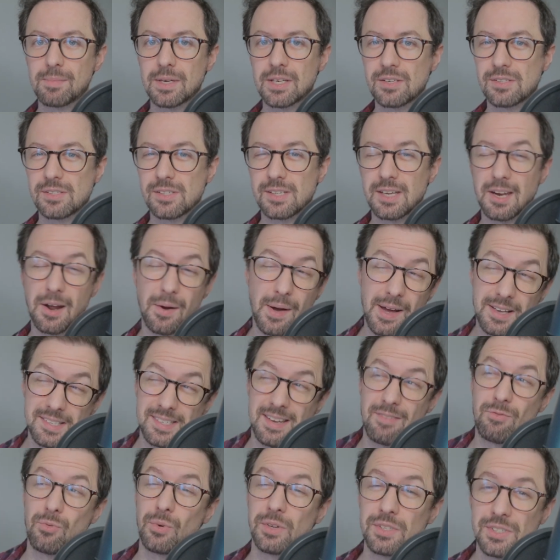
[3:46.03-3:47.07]
because, you know, as
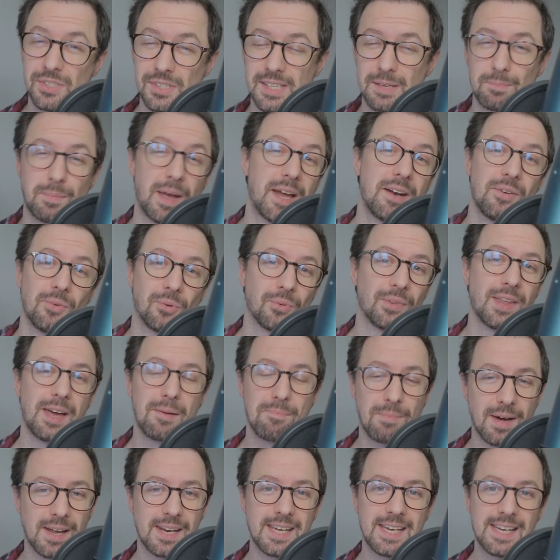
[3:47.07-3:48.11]
everyone's spent all their
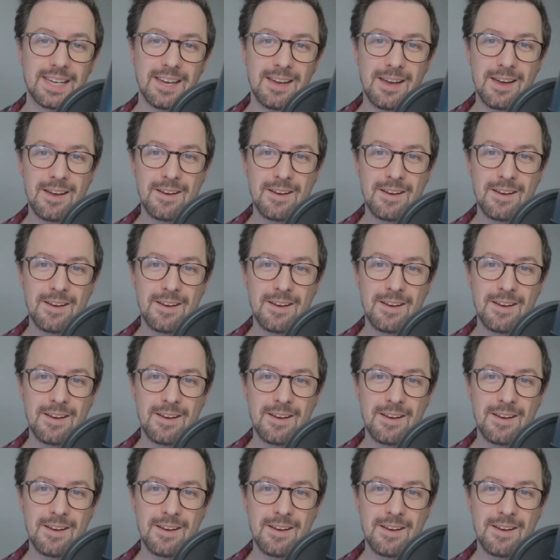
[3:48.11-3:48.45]
money